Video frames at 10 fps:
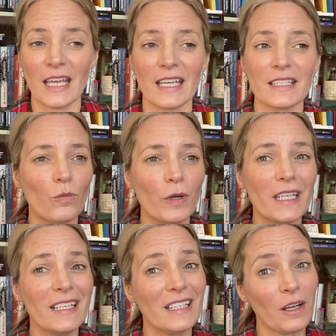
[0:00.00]
is we
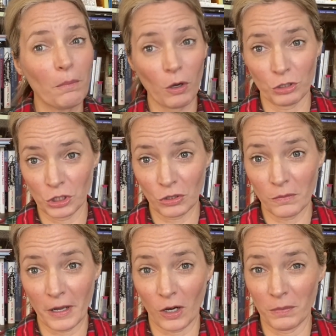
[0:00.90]
can get emotional
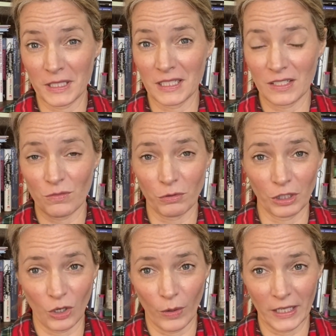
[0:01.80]
about our business
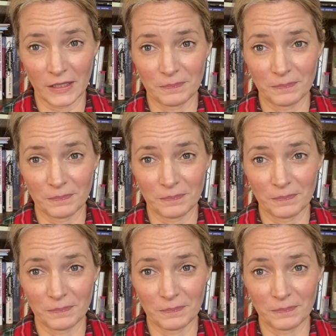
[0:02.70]
really quick.